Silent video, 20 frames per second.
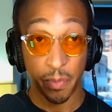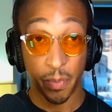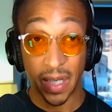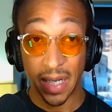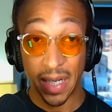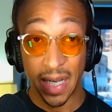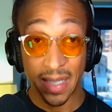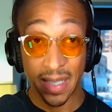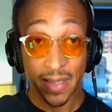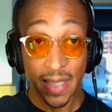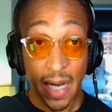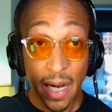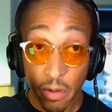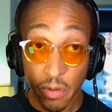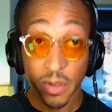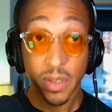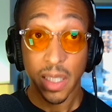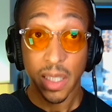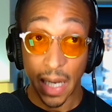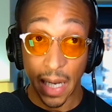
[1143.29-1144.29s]
But it
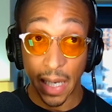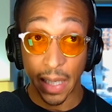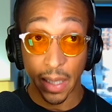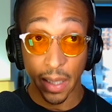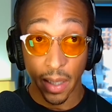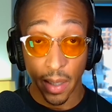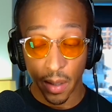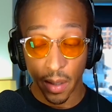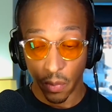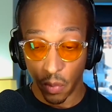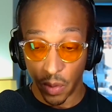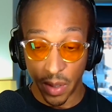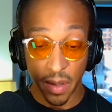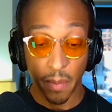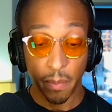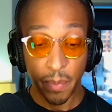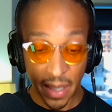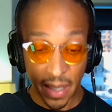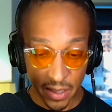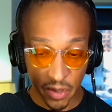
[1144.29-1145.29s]
sounds like one of the
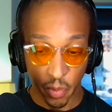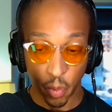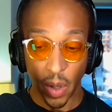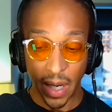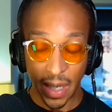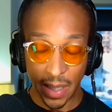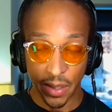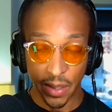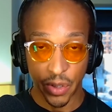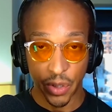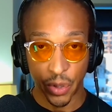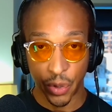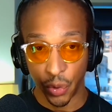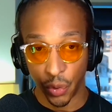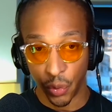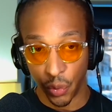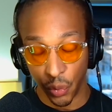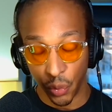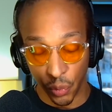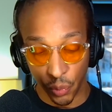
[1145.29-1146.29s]
best ways
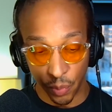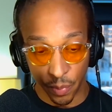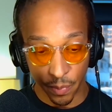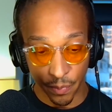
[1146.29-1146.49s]
to